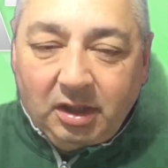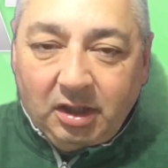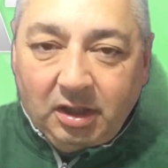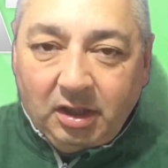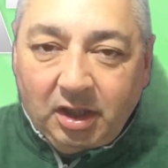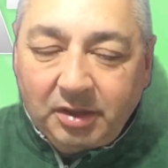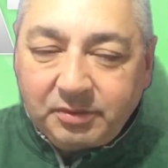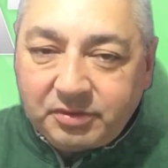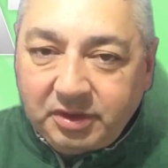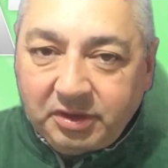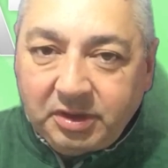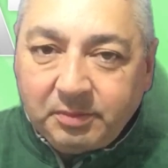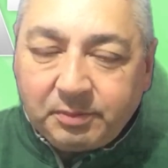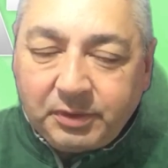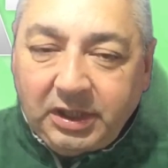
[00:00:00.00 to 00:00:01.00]
I was really
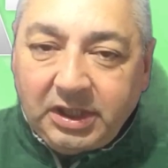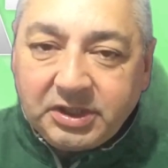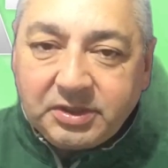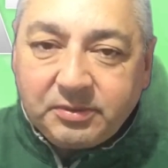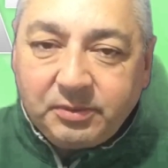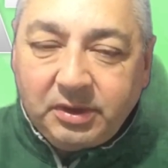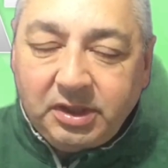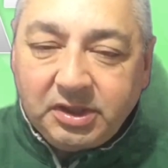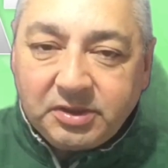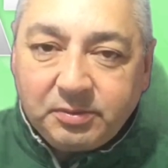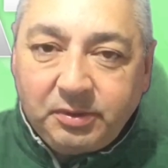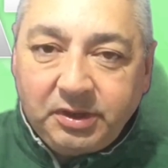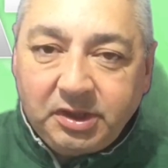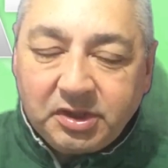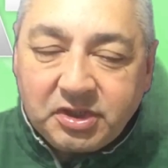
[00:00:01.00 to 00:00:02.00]
impressed with his
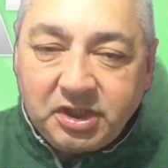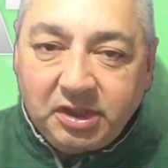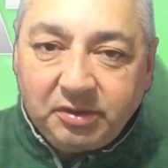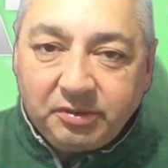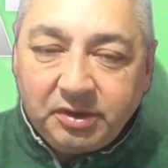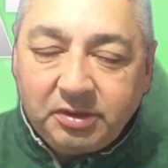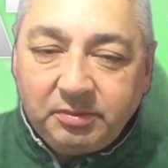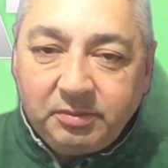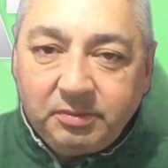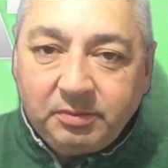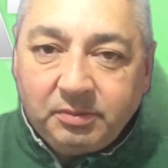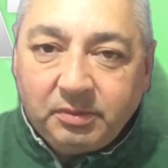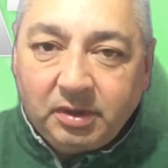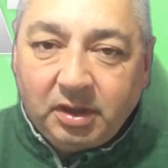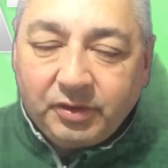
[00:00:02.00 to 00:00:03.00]
win at Cheltenham.
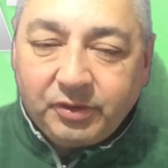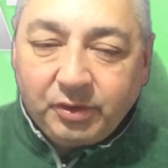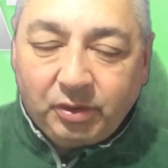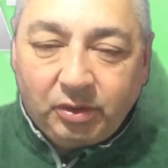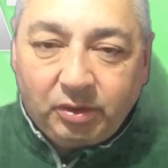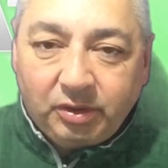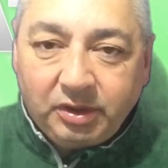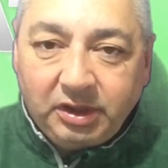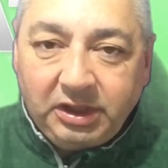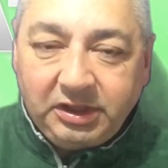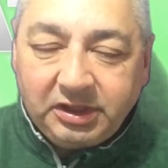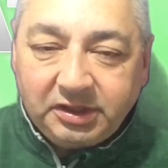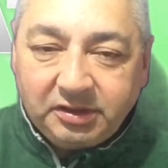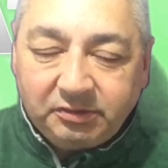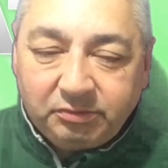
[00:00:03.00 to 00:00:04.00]
I thought he
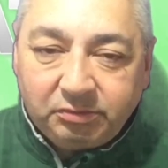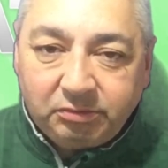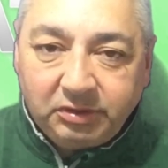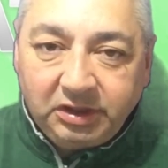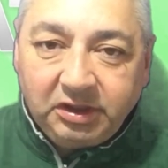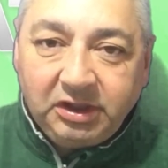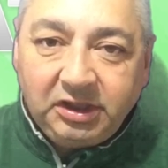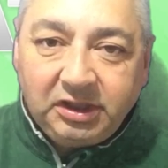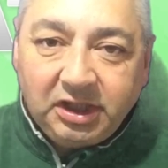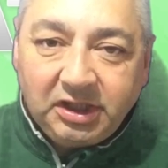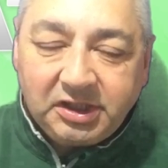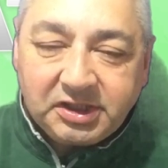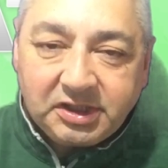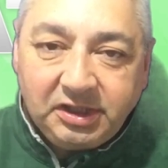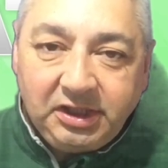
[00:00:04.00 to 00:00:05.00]
did it really
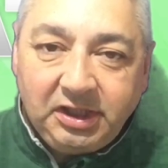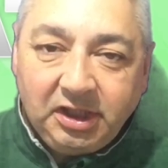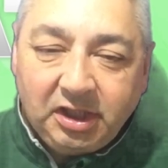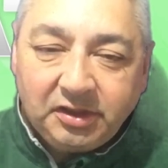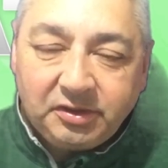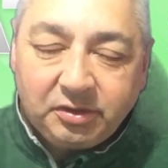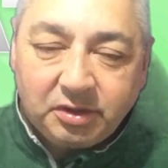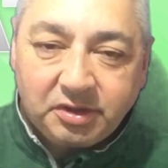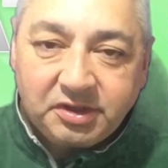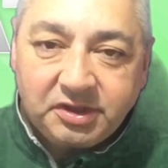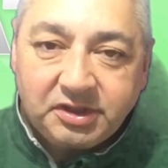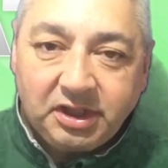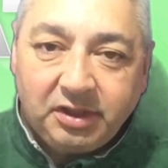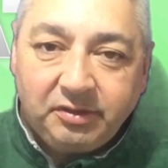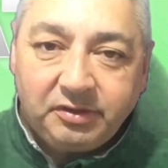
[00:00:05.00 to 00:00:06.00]
nicely. He had horses
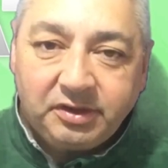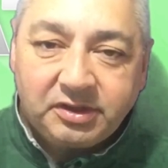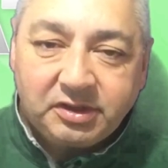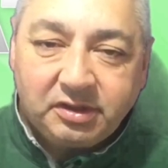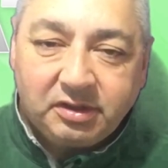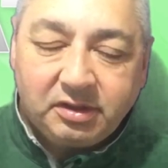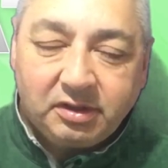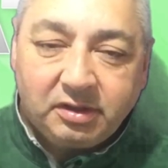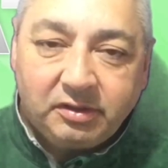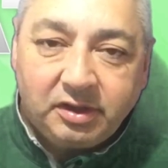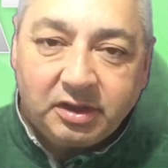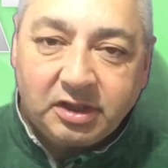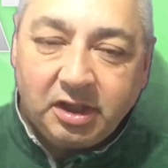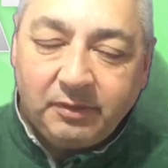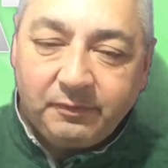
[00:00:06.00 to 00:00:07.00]
out their
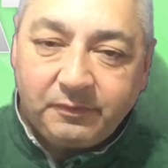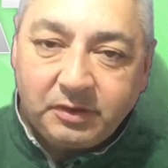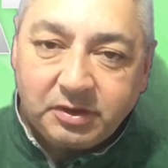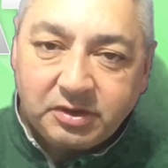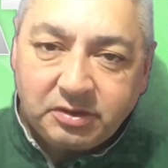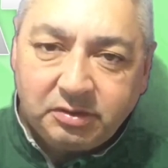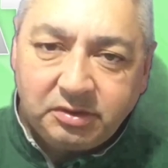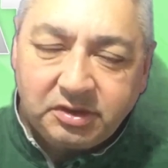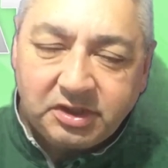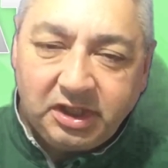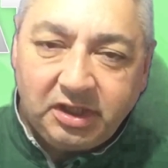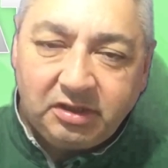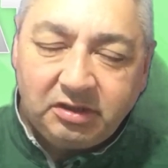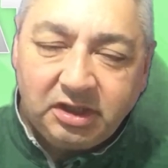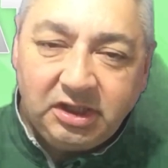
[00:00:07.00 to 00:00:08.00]
comfort zones
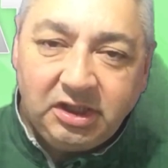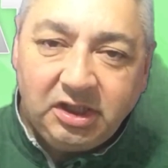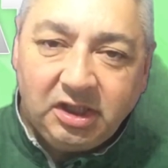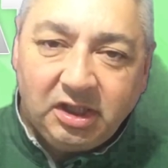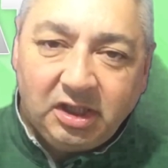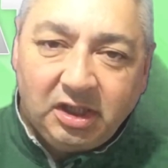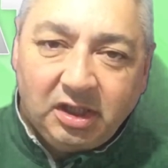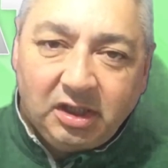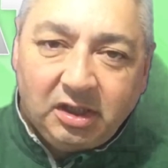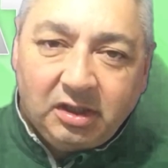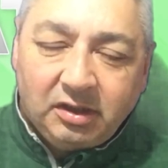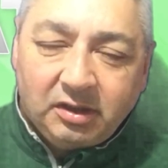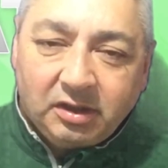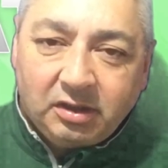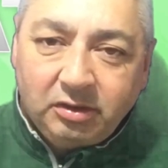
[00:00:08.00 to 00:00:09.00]
early.
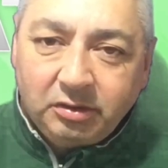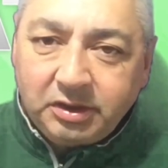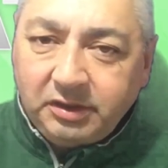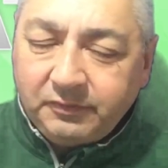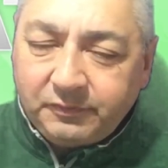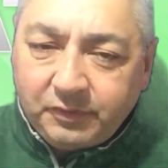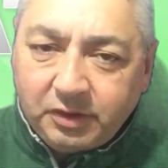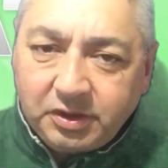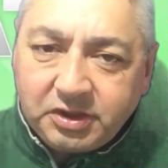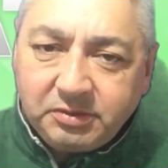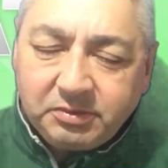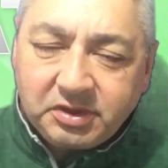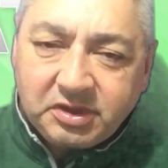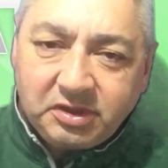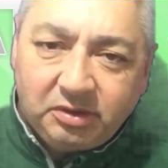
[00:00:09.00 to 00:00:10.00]
Glory and Fortune
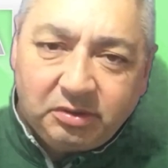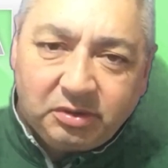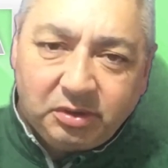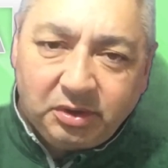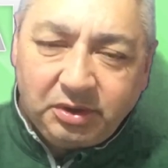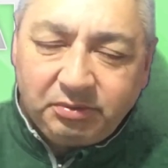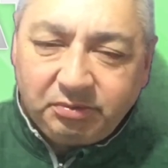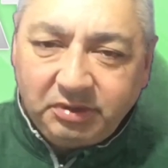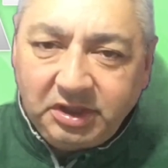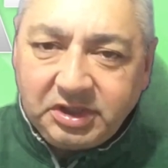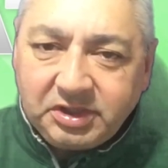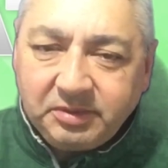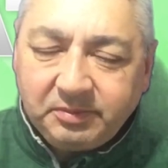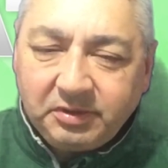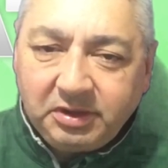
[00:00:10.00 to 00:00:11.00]
was still going
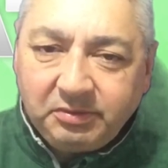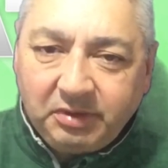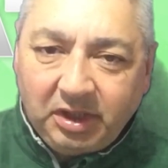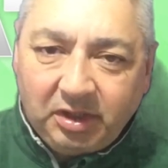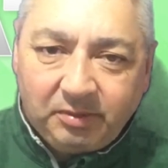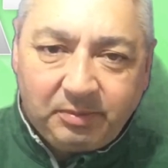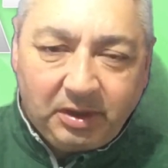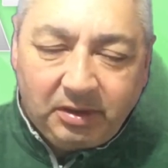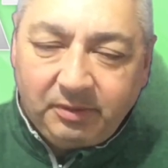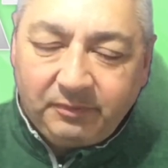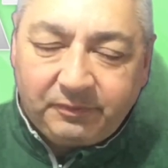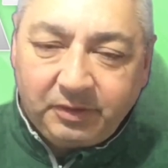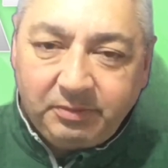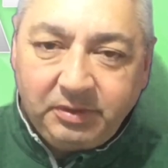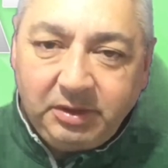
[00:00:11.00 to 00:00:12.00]
reasonably well, but
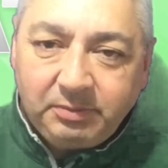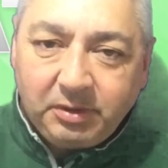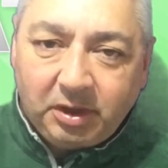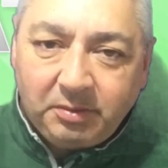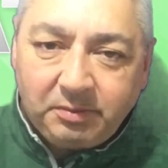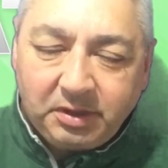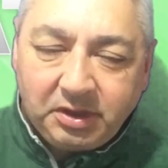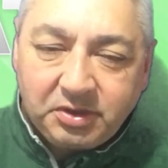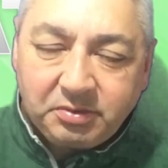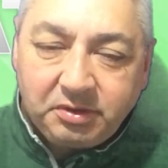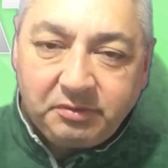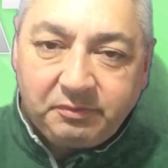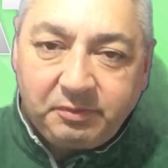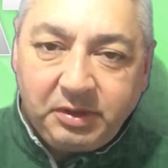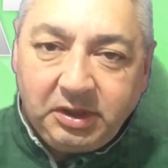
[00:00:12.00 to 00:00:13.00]
for me Banbridge would
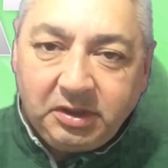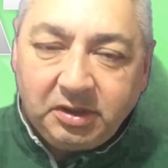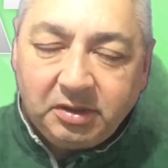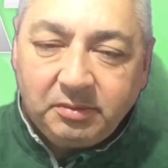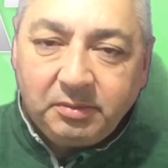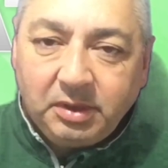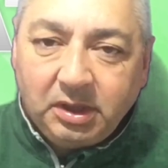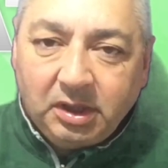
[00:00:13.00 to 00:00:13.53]
have beaten him.